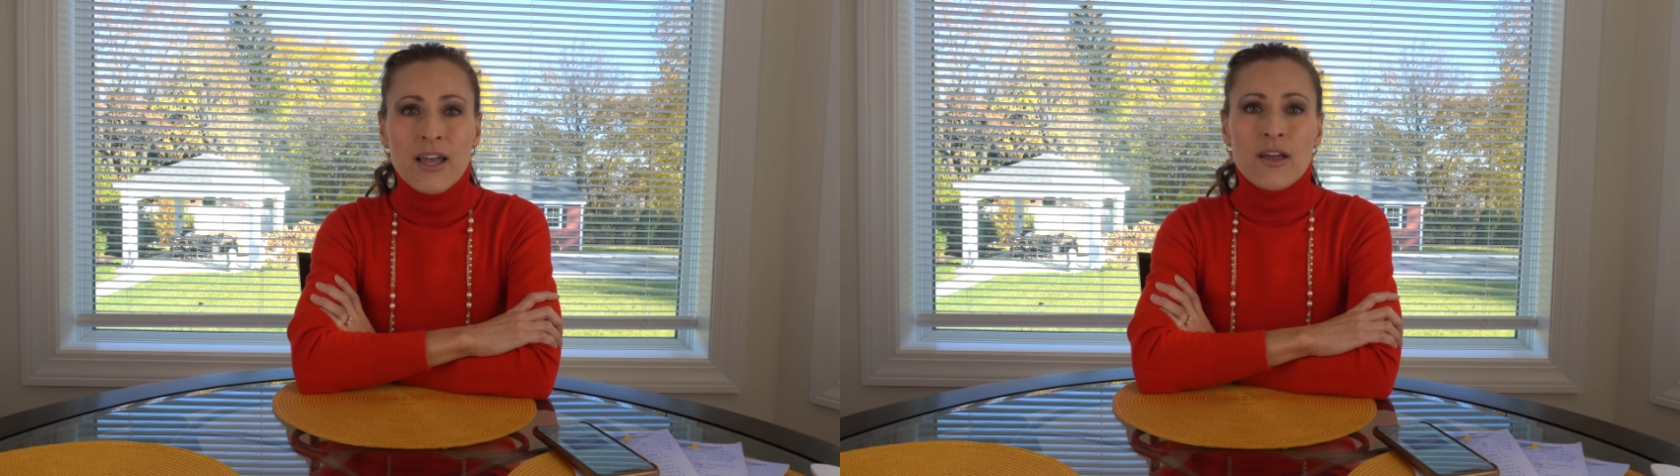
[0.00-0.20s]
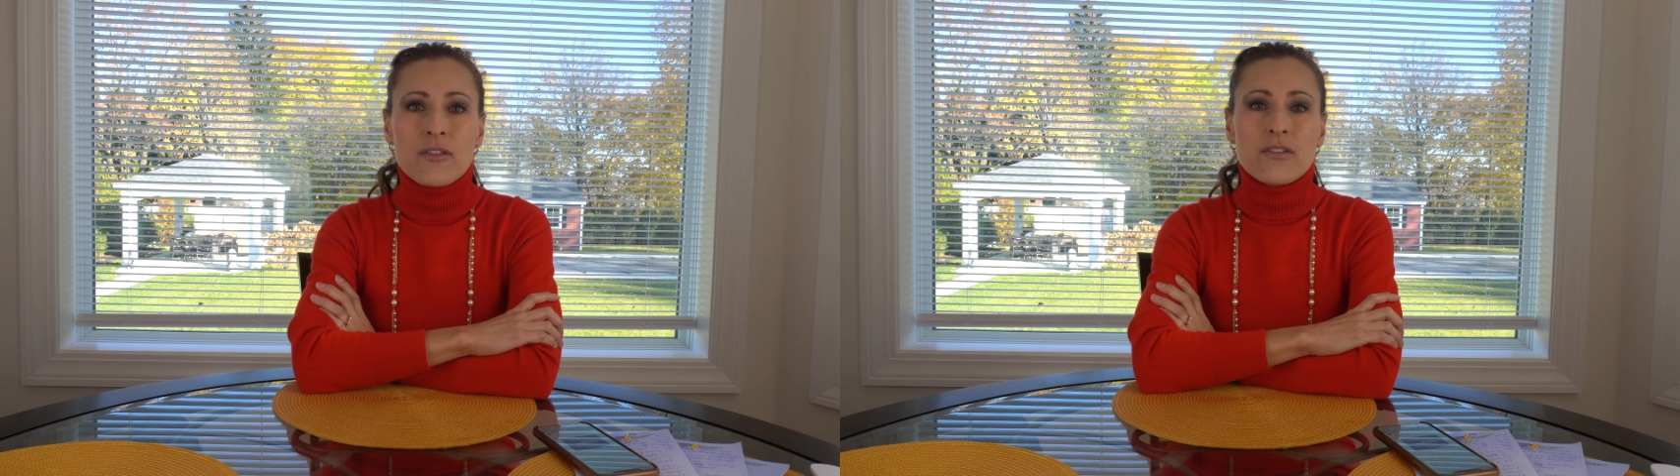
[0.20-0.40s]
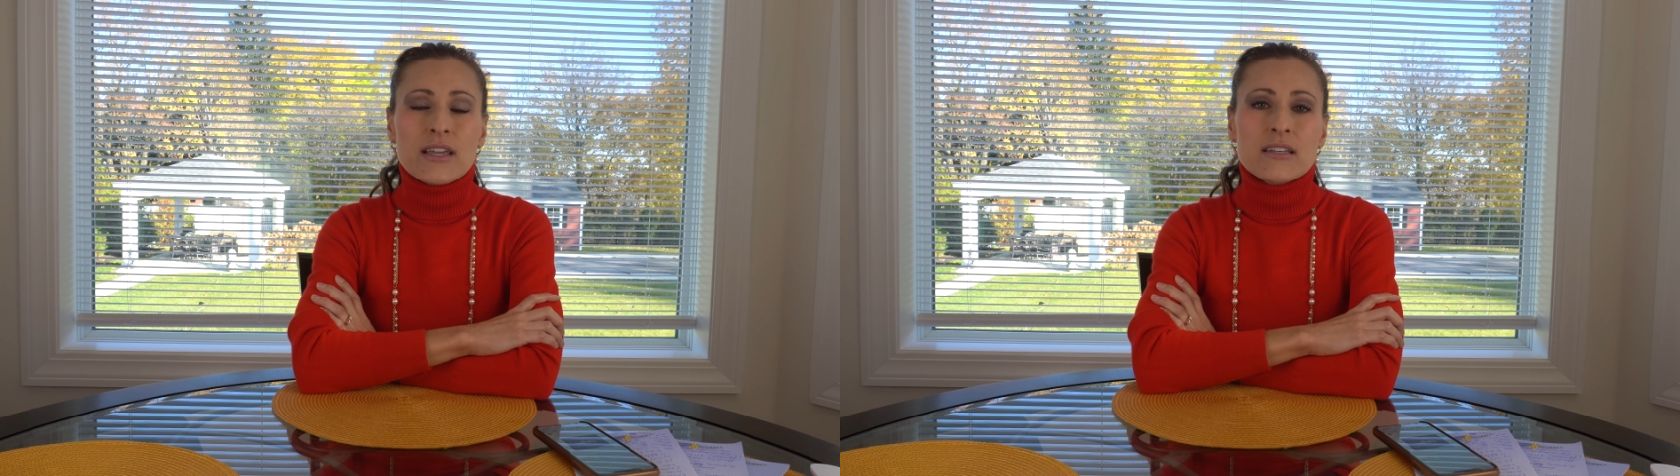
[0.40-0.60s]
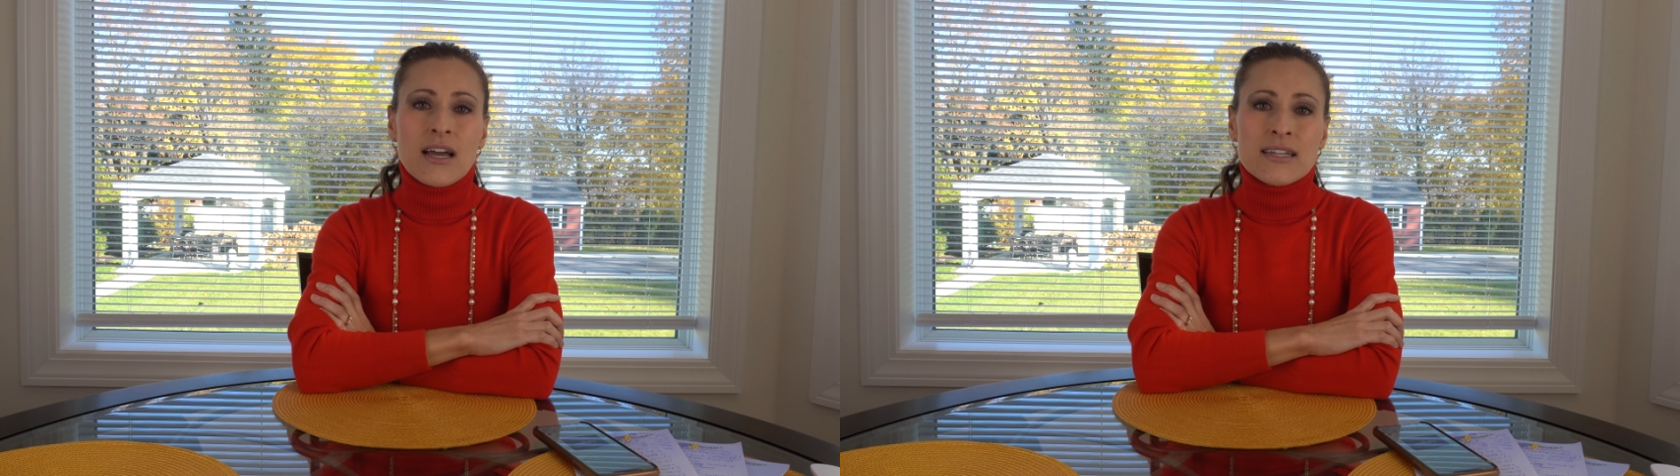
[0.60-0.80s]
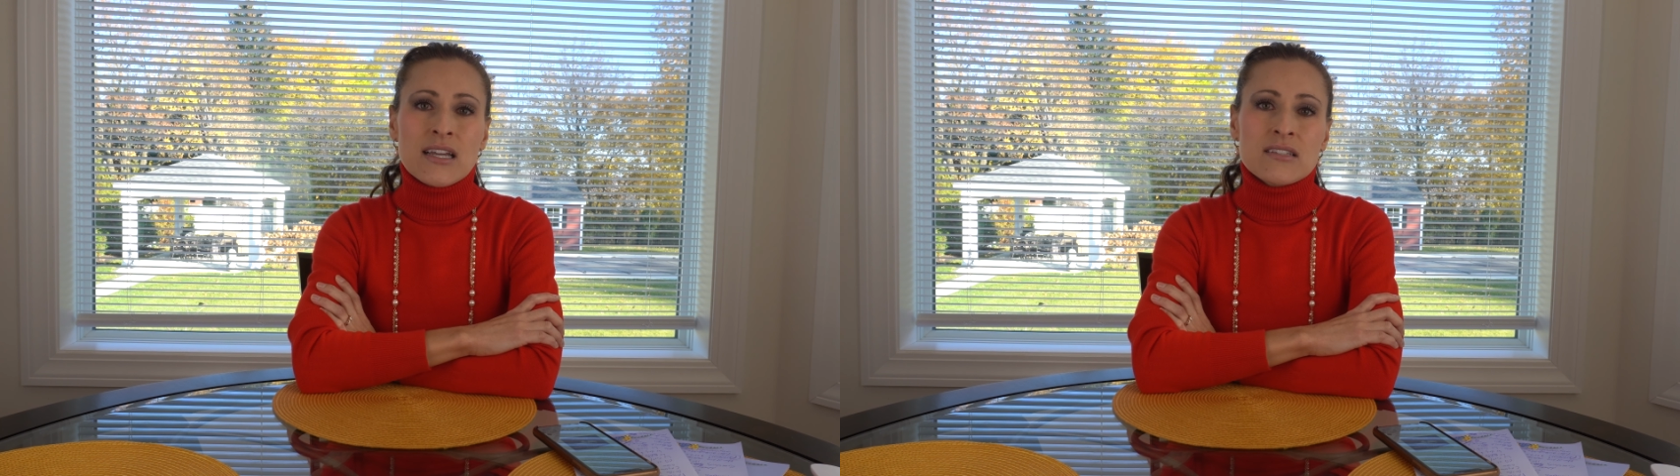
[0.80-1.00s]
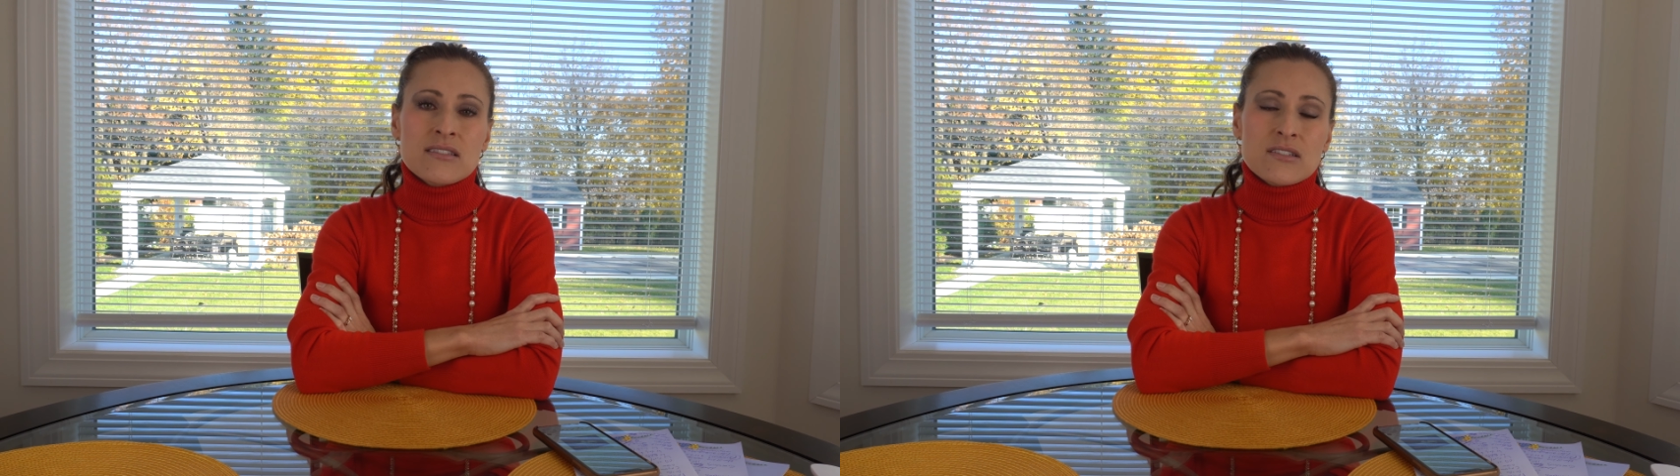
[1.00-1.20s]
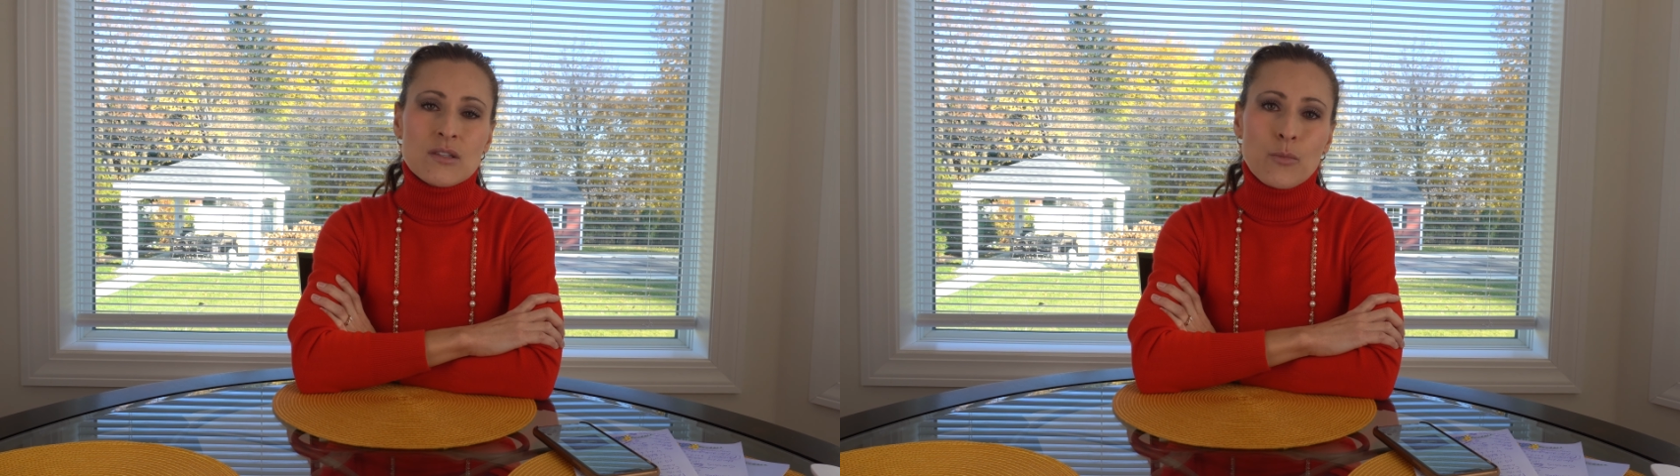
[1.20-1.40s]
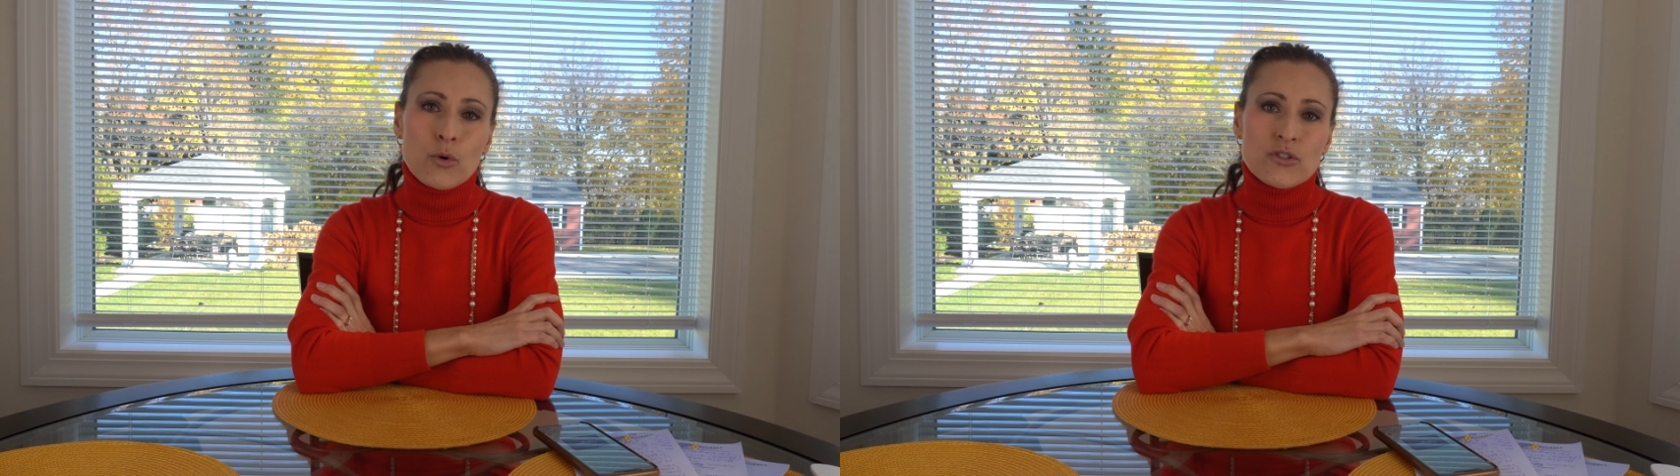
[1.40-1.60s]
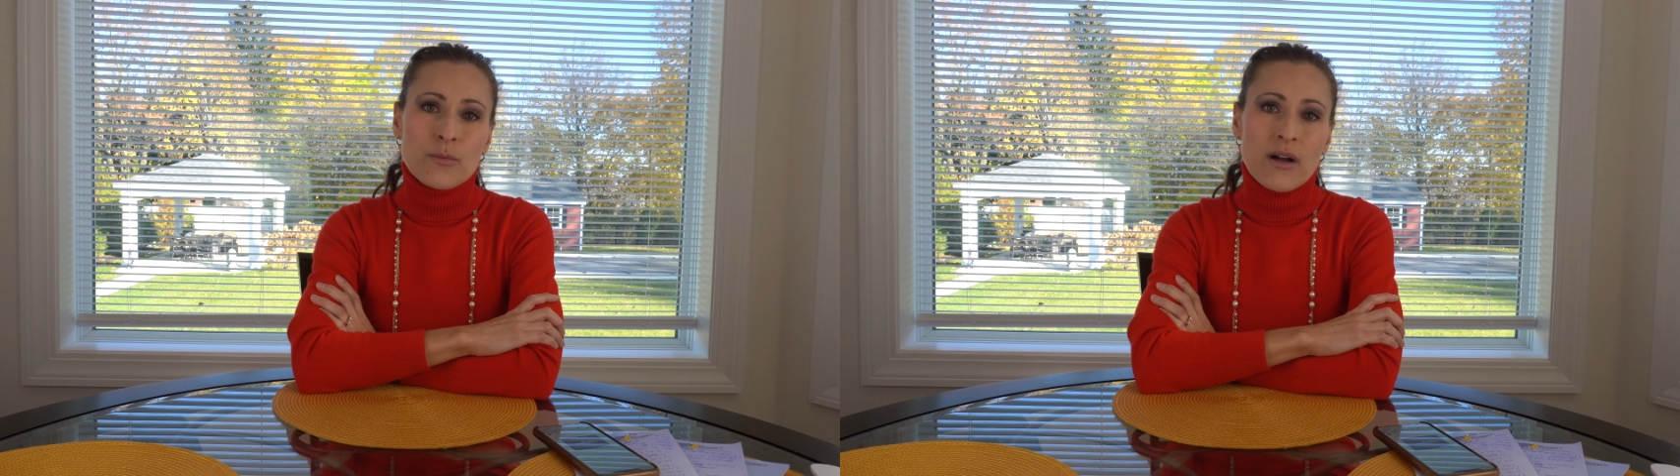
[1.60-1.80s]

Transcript: The 996 and the Porsche